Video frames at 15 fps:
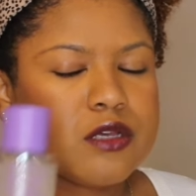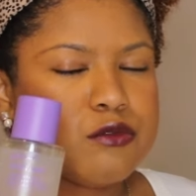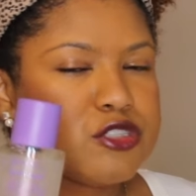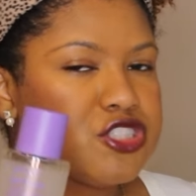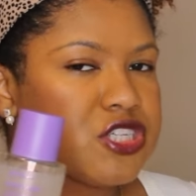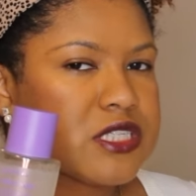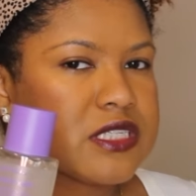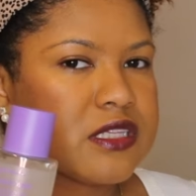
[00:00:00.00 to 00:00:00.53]

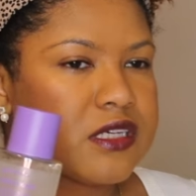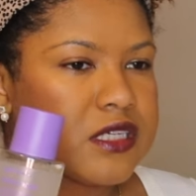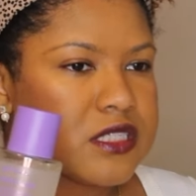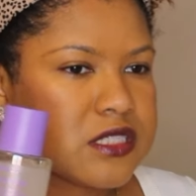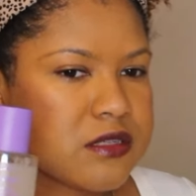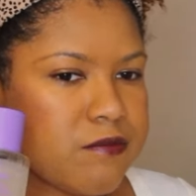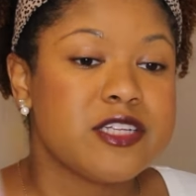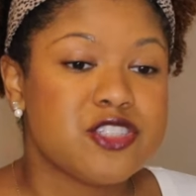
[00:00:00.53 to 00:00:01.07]
was just
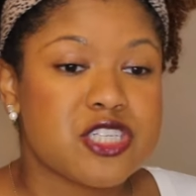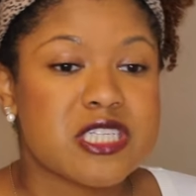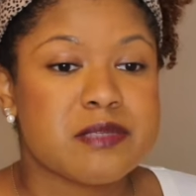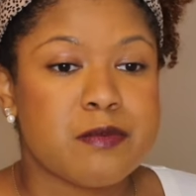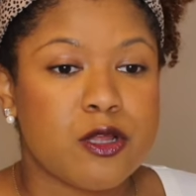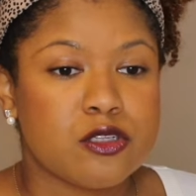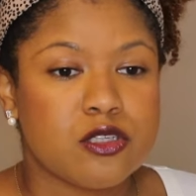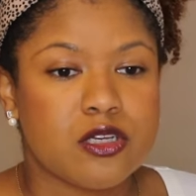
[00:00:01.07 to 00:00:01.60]
this. It just
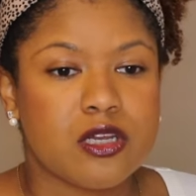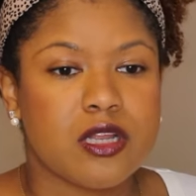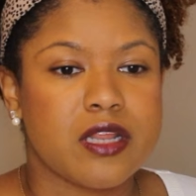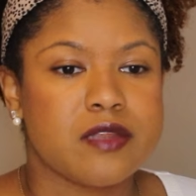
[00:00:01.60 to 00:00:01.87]
smelled good.